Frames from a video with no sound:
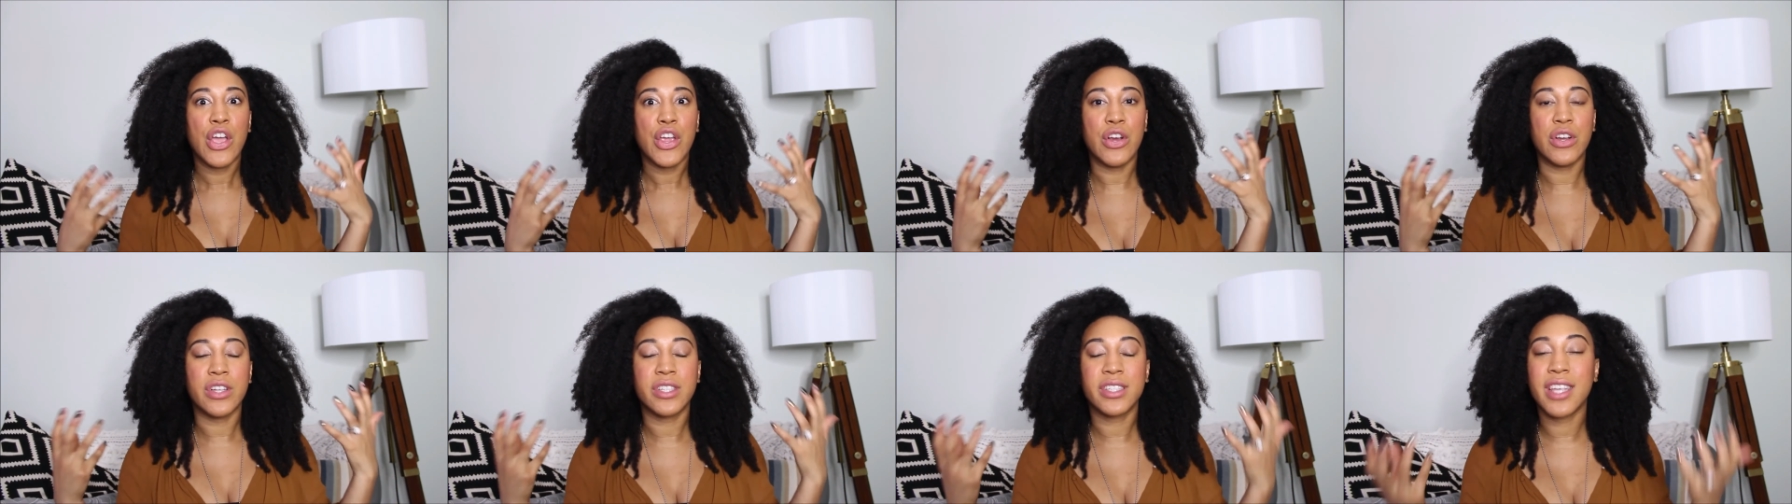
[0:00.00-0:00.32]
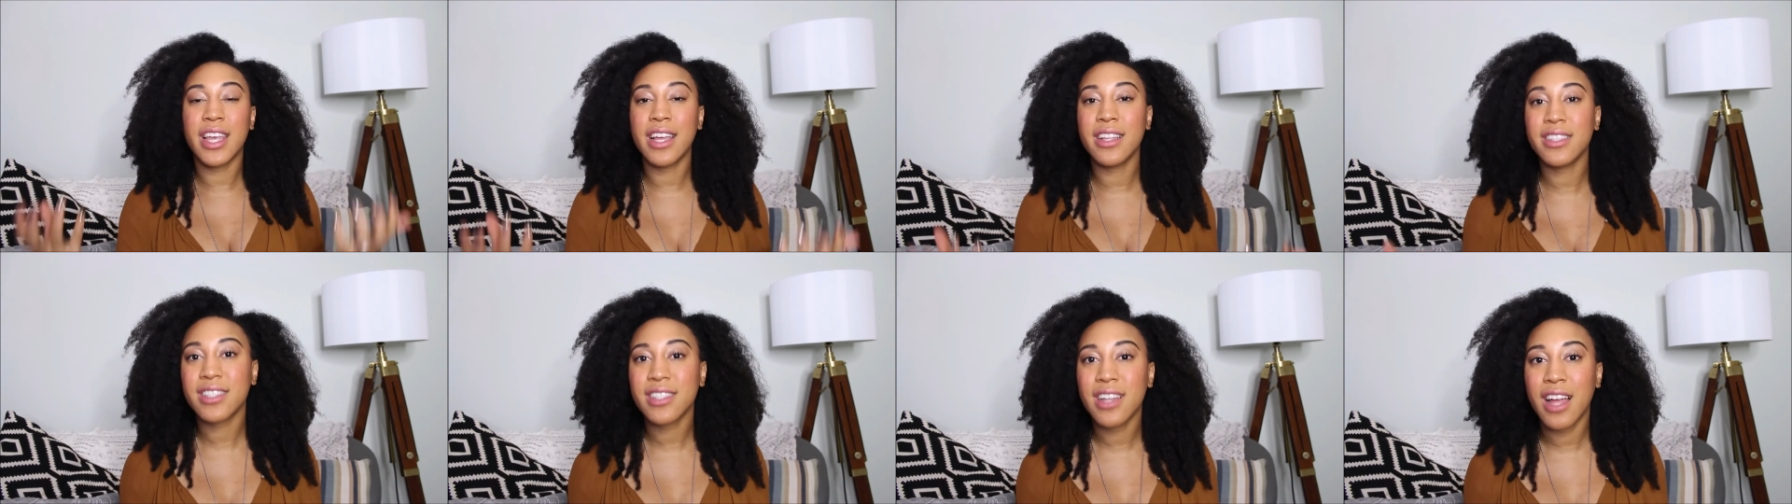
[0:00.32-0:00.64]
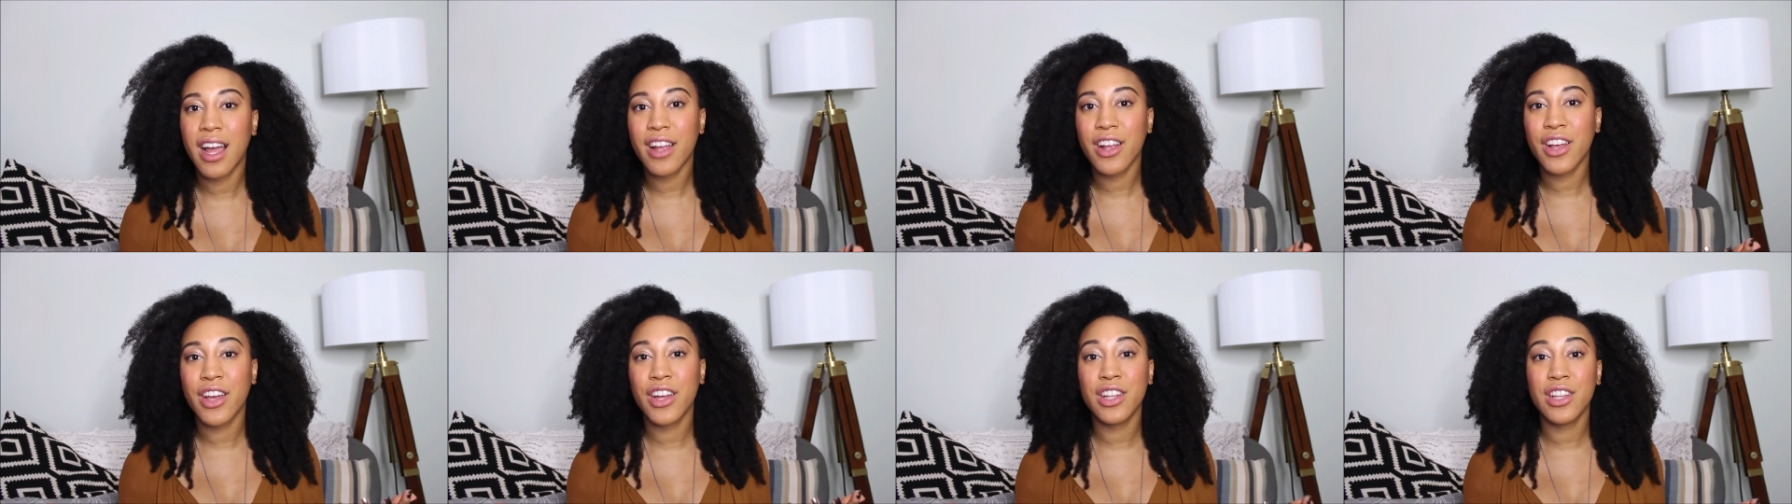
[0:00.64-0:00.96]
your skin's
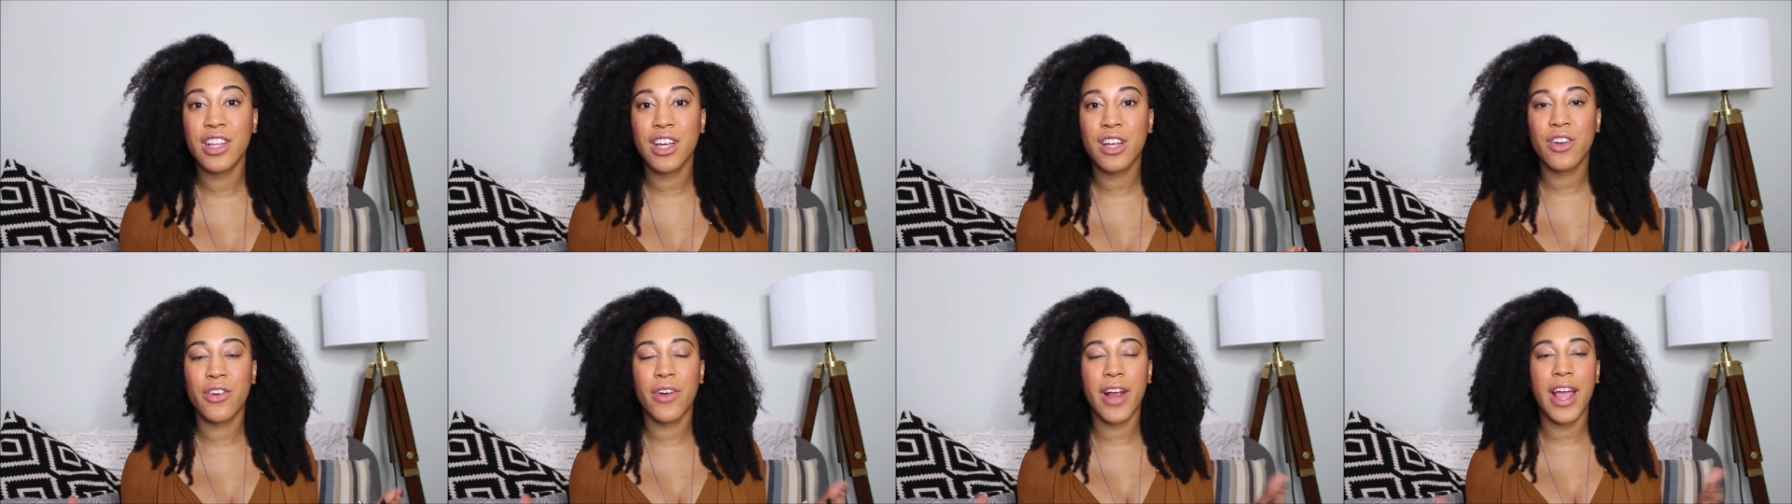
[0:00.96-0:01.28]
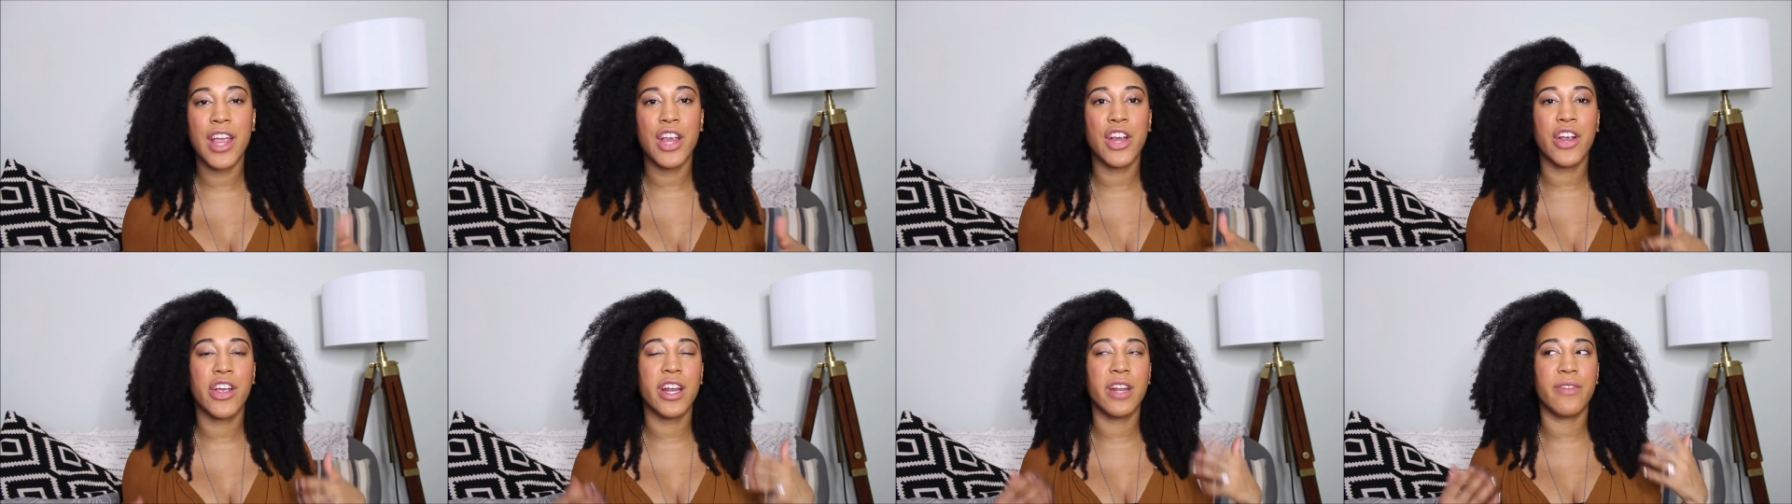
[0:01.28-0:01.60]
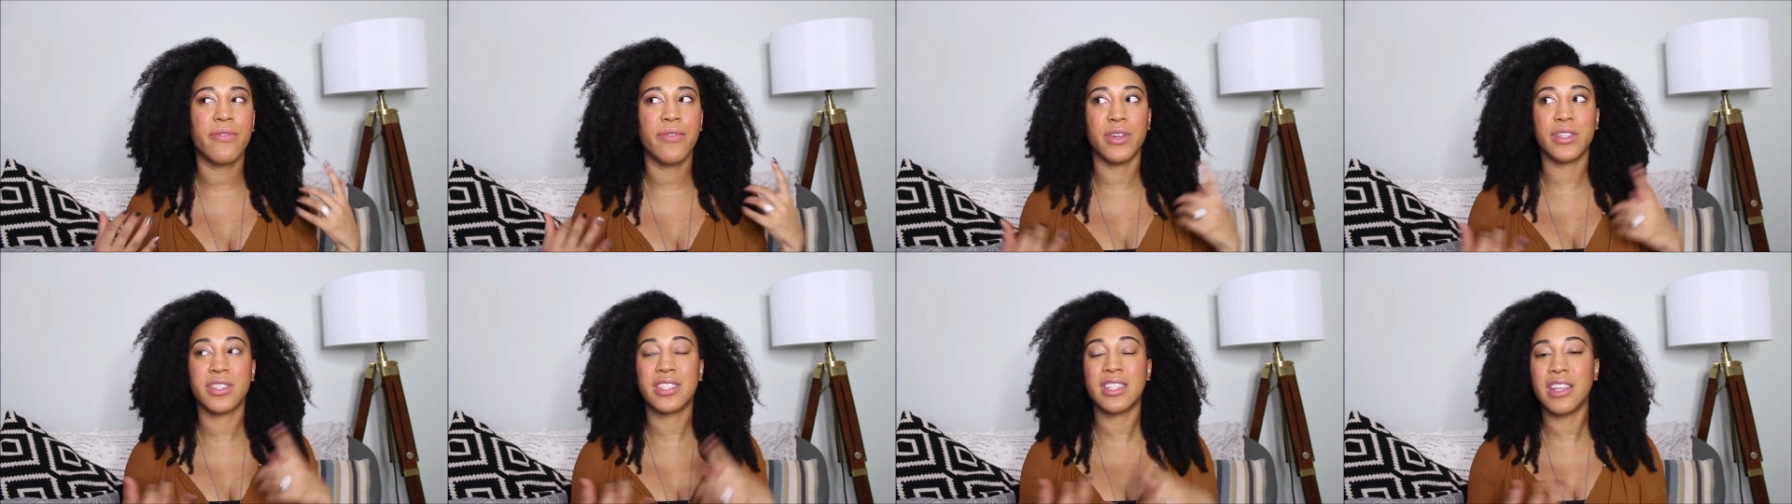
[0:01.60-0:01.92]
not gonna look great, you're
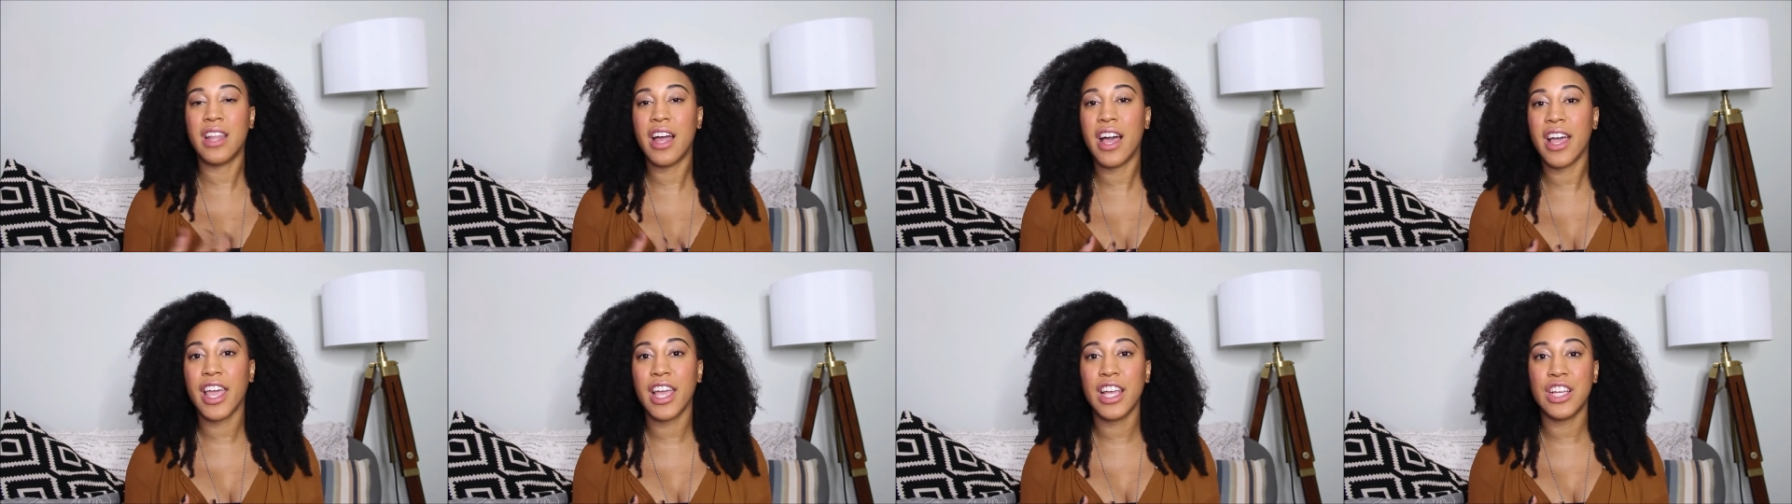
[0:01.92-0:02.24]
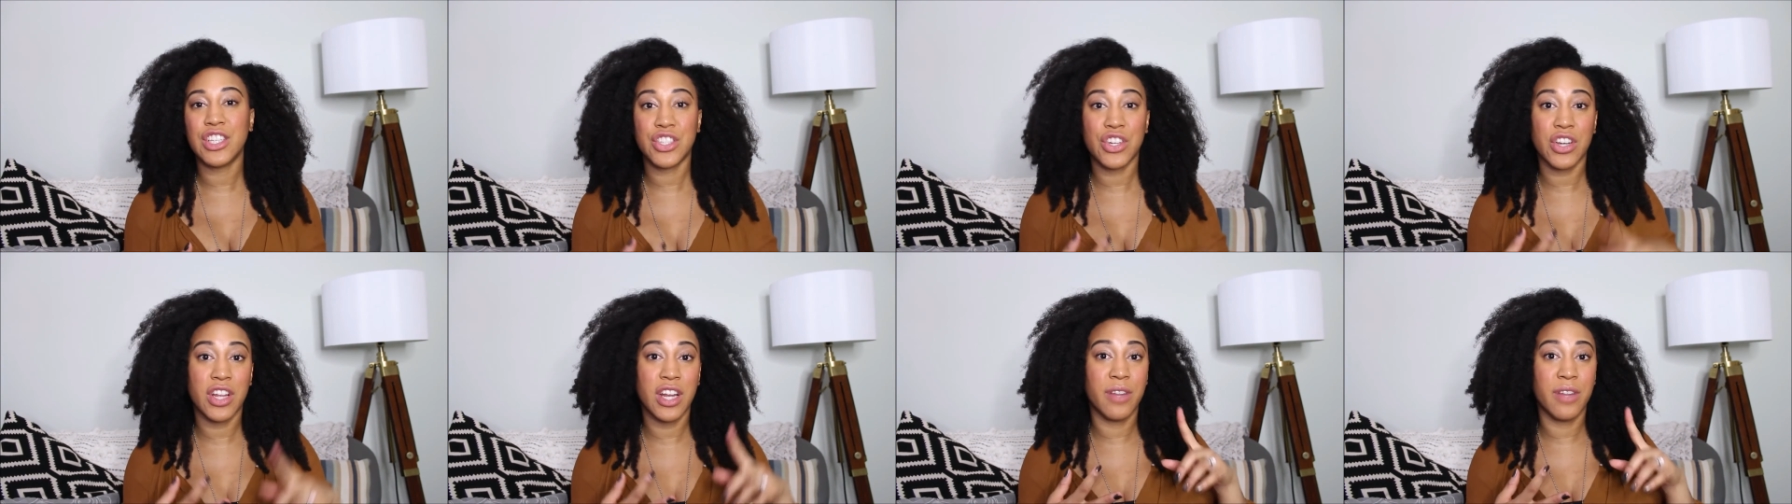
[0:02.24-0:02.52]
gonna feel sluggish,